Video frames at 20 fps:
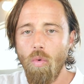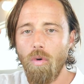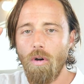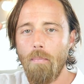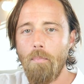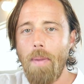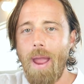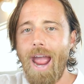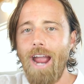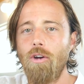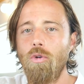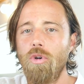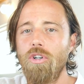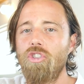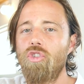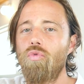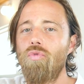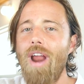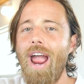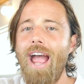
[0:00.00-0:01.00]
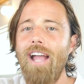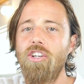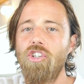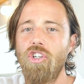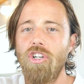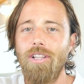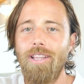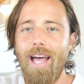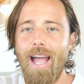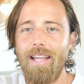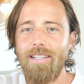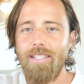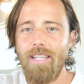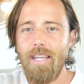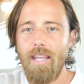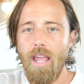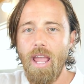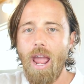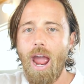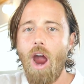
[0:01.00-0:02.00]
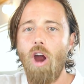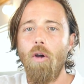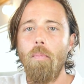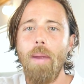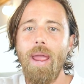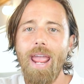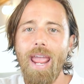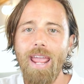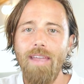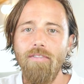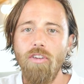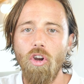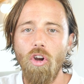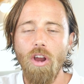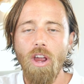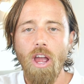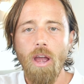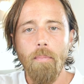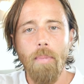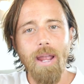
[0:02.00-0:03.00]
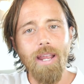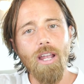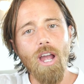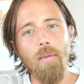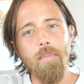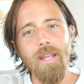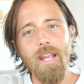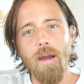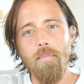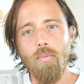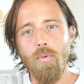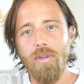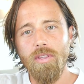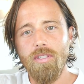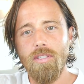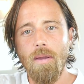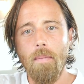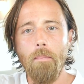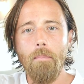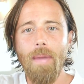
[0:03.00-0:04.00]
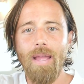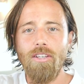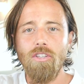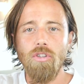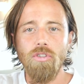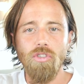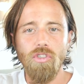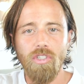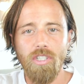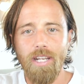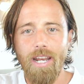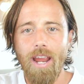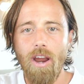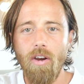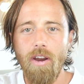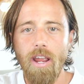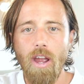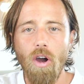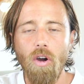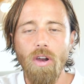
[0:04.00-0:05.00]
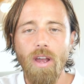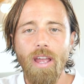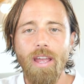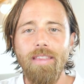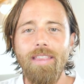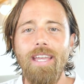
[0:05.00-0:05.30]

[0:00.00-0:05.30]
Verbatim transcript: We're backwards rationalizing our behavior by coming up with some mental scenario